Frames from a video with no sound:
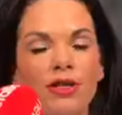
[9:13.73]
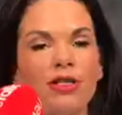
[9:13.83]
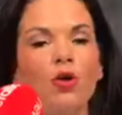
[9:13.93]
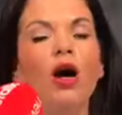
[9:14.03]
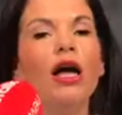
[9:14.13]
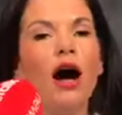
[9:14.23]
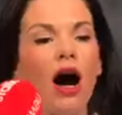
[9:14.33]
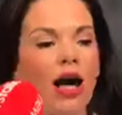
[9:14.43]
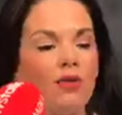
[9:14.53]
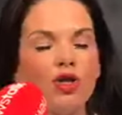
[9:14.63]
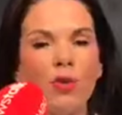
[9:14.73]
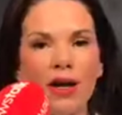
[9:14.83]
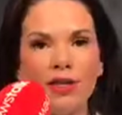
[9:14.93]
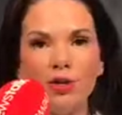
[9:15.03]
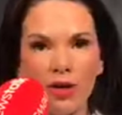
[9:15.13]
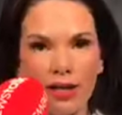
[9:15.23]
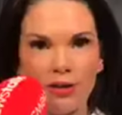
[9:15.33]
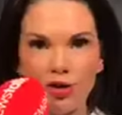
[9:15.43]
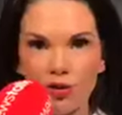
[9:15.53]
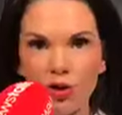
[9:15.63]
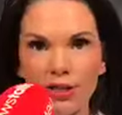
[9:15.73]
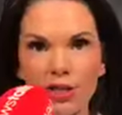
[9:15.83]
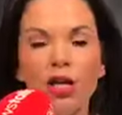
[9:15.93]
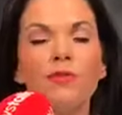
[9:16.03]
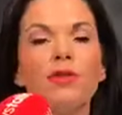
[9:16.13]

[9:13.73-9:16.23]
So Irish weather you cannot trust,